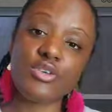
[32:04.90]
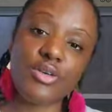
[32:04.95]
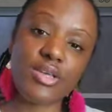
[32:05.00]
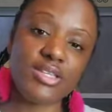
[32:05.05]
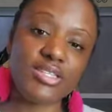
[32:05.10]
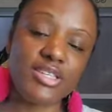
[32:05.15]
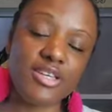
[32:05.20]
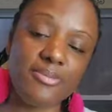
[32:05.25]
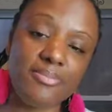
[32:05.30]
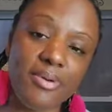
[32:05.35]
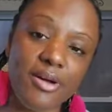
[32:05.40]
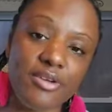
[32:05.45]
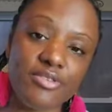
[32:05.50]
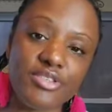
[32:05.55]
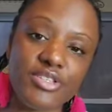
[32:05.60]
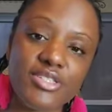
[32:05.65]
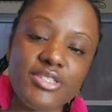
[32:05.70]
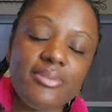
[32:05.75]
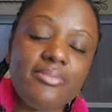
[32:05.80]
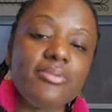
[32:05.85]
you can still
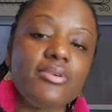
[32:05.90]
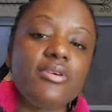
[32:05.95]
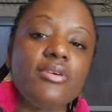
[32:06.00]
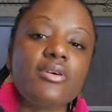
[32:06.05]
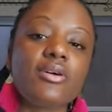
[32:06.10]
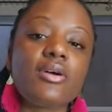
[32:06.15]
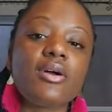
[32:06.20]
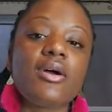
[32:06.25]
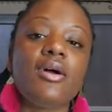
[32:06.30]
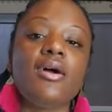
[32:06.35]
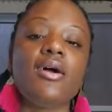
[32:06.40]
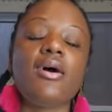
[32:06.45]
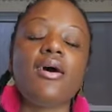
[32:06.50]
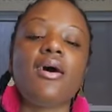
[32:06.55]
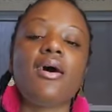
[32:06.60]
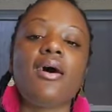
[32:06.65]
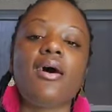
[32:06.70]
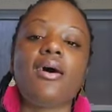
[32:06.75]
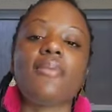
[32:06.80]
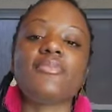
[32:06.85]
purchase the book
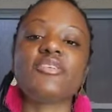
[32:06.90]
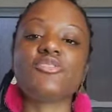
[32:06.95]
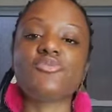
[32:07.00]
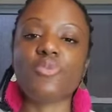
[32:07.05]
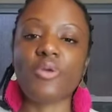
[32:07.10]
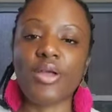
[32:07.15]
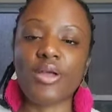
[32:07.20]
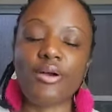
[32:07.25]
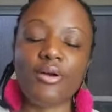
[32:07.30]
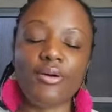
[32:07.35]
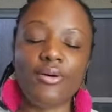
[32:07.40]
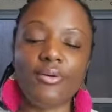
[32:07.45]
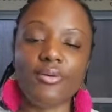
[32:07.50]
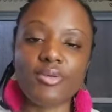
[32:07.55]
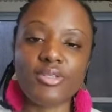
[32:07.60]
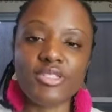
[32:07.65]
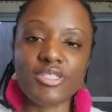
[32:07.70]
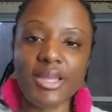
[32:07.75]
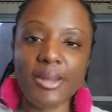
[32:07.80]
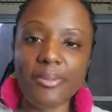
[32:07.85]
um, as well
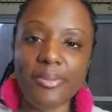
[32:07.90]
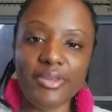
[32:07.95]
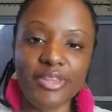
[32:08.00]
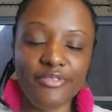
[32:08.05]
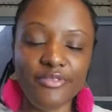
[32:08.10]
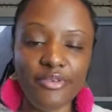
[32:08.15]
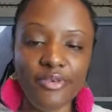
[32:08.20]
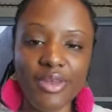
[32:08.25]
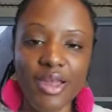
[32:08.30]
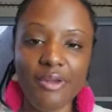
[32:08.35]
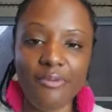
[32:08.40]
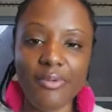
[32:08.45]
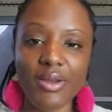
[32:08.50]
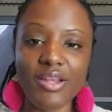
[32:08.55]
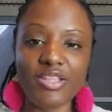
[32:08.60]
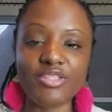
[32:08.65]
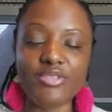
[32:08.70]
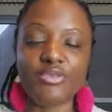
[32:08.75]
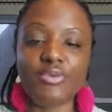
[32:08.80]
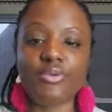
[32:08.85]
separately if you're not
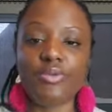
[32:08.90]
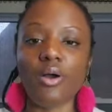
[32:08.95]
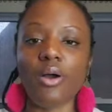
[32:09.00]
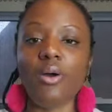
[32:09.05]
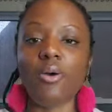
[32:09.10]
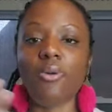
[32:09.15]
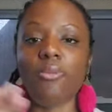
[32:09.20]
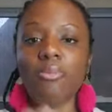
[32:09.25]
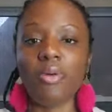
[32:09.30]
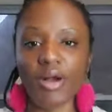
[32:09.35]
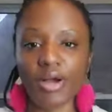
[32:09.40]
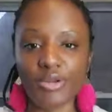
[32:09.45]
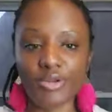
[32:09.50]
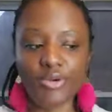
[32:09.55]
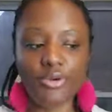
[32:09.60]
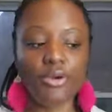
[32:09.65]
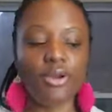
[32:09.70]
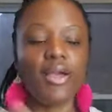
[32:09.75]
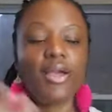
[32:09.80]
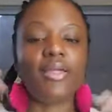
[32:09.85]
ready to do the whole
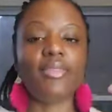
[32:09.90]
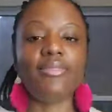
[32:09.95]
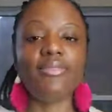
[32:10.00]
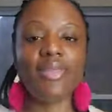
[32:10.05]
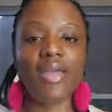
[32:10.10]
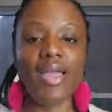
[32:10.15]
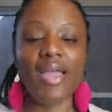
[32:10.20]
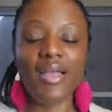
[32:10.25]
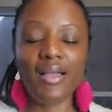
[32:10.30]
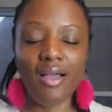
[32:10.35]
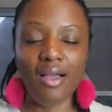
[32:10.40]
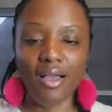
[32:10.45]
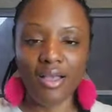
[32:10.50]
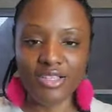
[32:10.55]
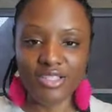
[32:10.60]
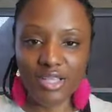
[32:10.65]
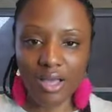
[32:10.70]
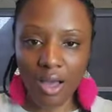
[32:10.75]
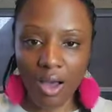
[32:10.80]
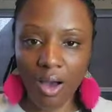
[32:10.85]
bundle that
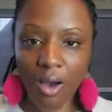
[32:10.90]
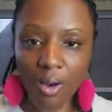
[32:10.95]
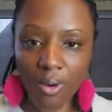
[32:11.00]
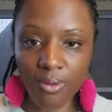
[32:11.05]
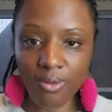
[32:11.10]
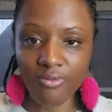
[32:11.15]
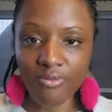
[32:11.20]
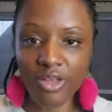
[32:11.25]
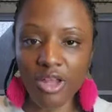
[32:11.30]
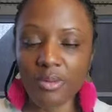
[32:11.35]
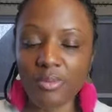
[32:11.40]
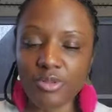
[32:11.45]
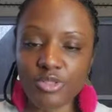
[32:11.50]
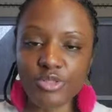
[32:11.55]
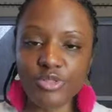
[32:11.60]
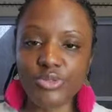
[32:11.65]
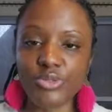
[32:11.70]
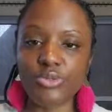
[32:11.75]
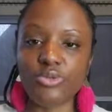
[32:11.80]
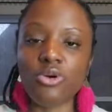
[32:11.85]
is all available
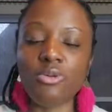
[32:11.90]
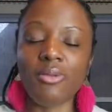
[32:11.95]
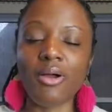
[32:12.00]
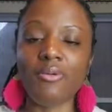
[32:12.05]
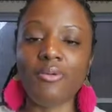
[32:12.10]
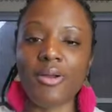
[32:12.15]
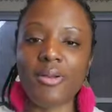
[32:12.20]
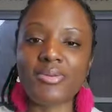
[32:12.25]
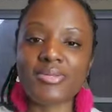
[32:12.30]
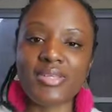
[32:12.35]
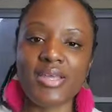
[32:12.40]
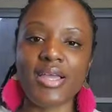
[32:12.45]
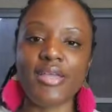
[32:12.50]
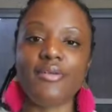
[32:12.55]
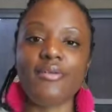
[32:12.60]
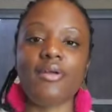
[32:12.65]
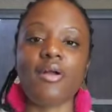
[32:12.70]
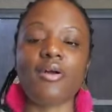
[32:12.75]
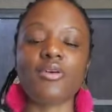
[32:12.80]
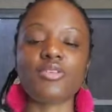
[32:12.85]
to do on my website
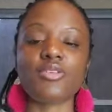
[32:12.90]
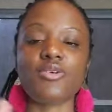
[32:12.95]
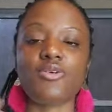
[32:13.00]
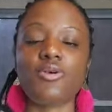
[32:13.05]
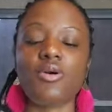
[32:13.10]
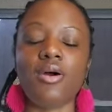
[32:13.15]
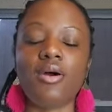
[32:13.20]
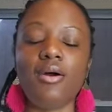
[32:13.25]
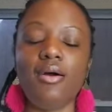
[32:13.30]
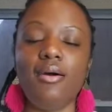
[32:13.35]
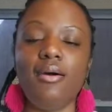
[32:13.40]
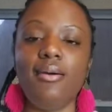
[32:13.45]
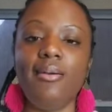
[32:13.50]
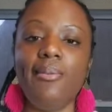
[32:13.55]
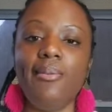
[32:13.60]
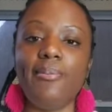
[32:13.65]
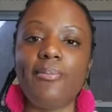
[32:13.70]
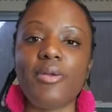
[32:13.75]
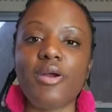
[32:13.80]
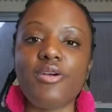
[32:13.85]
you can also
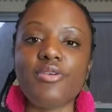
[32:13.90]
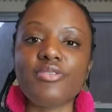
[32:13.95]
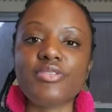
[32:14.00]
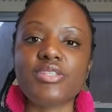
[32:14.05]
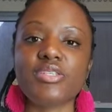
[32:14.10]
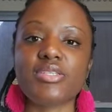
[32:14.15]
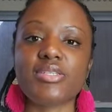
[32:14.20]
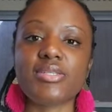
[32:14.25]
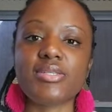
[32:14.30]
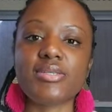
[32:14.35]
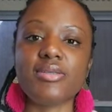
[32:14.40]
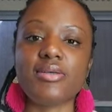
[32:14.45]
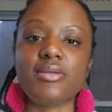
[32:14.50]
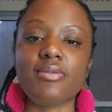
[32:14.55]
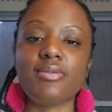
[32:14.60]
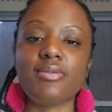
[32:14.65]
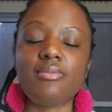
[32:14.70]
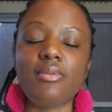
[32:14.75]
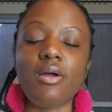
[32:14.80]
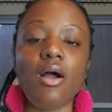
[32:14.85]
um, purchase
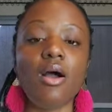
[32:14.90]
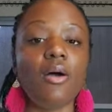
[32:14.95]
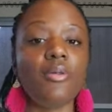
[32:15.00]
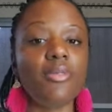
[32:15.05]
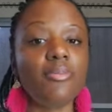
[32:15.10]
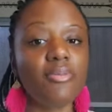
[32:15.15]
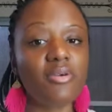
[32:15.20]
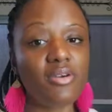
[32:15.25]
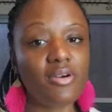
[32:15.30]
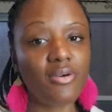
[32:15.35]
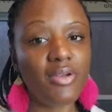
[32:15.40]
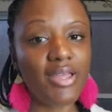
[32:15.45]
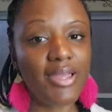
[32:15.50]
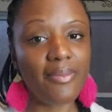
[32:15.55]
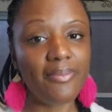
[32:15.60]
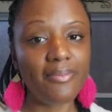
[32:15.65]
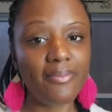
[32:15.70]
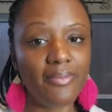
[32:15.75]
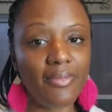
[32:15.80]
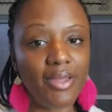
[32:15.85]
uh, the book on
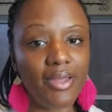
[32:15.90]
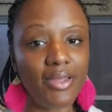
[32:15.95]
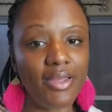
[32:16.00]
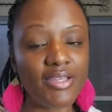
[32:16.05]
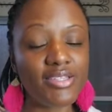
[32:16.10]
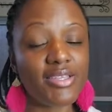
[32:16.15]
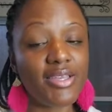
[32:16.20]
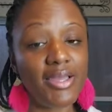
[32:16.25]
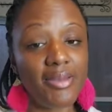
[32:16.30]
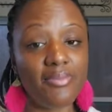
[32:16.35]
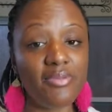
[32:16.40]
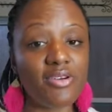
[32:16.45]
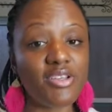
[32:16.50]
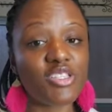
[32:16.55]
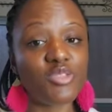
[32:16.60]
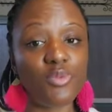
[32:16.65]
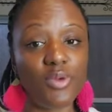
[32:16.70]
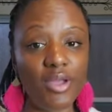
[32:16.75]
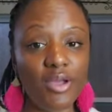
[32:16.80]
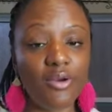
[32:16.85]
ebook it's an ebook
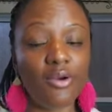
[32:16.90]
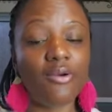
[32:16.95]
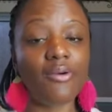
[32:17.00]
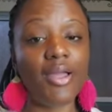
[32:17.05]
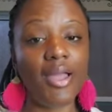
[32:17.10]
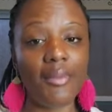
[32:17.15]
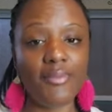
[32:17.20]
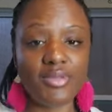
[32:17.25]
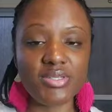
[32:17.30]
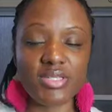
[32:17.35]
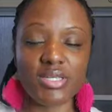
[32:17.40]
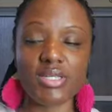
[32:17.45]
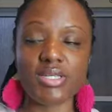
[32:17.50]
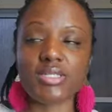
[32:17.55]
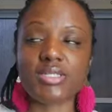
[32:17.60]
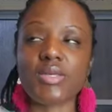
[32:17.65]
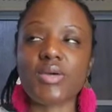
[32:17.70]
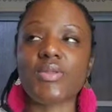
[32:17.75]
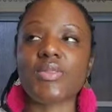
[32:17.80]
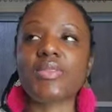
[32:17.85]
as well on Amazon.
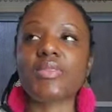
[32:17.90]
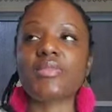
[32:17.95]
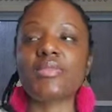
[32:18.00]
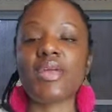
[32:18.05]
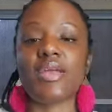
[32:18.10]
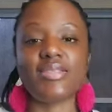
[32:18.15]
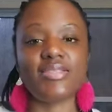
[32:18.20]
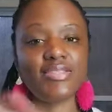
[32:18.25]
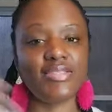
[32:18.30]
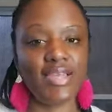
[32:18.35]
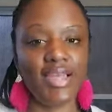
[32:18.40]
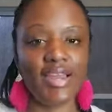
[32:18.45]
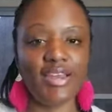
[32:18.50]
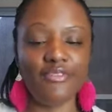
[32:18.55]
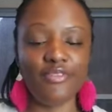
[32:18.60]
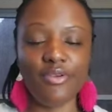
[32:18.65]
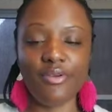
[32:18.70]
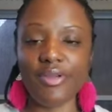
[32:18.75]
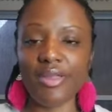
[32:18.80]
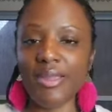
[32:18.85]
So that's that.
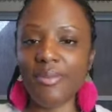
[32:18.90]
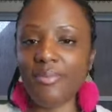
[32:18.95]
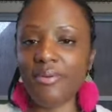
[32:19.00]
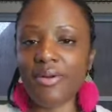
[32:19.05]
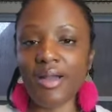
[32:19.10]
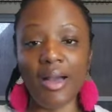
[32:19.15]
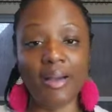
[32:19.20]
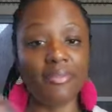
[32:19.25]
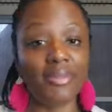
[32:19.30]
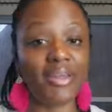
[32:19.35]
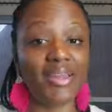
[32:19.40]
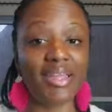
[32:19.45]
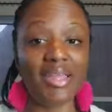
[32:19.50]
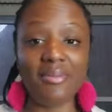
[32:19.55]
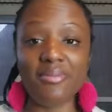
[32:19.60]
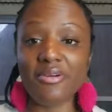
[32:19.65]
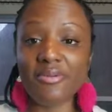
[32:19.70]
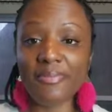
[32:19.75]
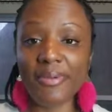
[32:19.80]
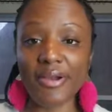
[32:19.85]
If you're ebook, I'm not an
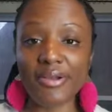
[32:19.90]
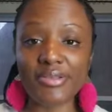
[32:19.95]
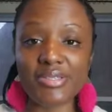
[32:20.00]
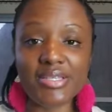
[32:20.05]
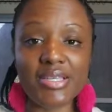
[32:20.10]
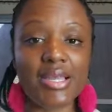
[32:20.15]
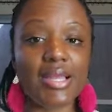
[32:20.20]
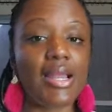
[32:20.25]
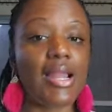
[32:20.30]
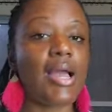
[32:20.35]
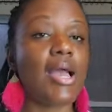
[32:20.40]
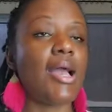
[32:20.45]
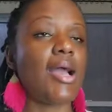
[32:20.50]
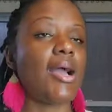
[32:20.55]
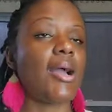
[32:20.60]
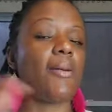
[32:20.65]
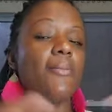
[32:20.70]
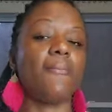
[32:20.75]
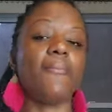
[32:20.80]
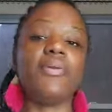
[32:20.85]
ebook person,
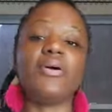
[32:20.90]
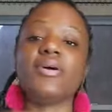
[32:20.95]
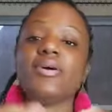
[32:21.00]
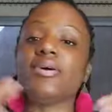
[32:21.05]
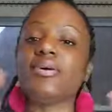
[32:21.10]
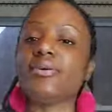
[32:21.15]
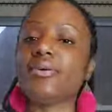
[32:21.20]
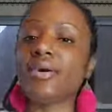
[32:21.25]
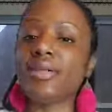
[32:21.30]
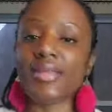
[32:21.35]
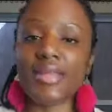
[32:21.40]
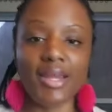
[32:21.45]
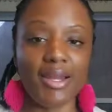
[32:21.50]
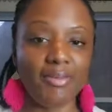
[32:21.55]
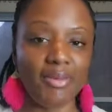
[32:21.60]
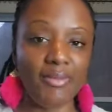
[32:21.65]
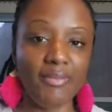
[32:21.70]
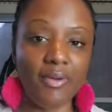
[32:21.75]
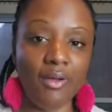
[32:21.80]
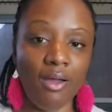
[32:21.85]
but a lot
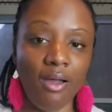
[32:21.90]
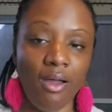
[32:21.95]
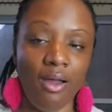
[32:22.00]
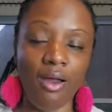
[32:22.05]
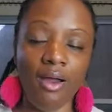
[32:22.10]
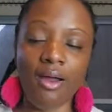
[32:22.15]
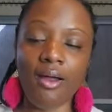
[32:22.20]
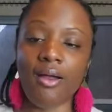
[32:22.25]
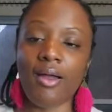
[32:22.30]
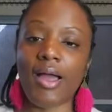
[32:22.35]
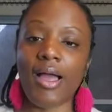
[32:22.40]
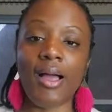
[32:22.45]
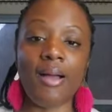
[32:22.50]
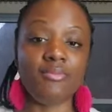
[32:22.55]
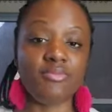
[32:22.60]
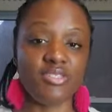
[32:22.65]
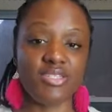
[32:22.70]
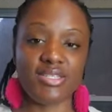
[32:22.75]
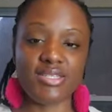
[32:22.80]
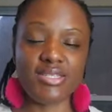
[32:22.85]
of people are.
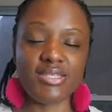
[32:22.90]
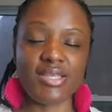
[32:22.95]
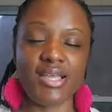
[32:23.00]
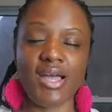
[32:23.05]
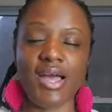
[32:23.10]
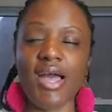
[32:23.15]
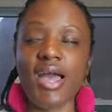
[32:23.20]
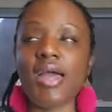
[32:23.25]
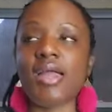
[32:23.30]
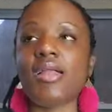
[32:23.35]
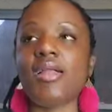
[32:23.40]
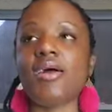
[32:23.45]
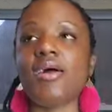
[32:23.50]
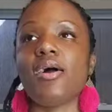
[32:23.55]
I'm just not.